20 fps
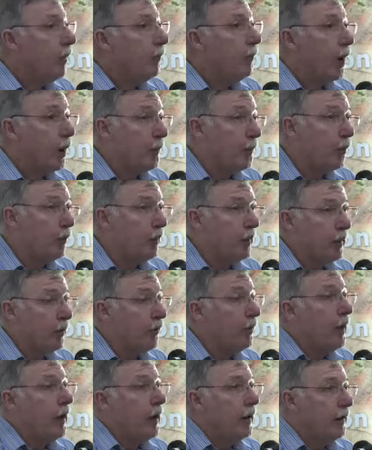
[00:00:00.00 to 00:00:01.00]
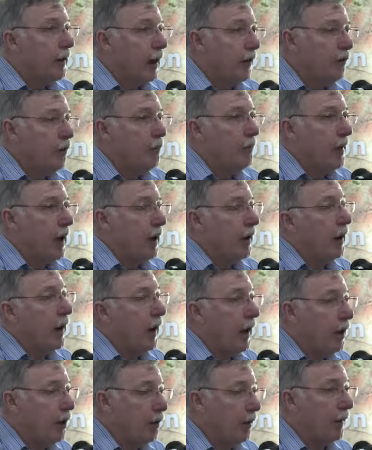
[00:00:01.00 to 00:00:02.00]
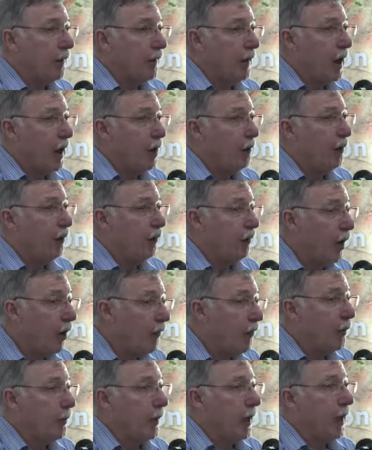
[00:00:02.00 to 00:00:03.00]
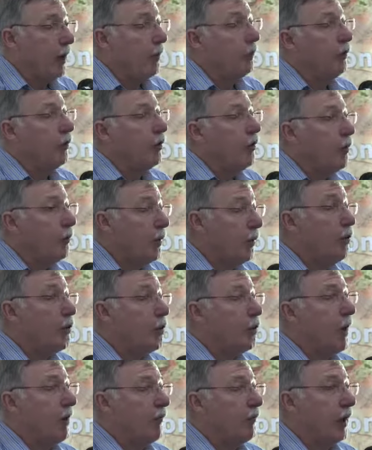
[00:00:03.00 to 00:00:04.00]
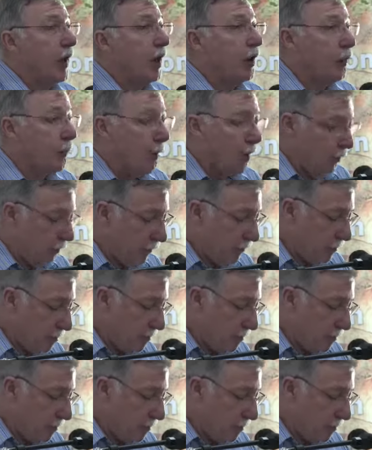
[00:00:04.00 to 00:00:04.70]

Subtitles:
My point is, it doesn't matter how you get the animals off the pasture, but you do have to get them off.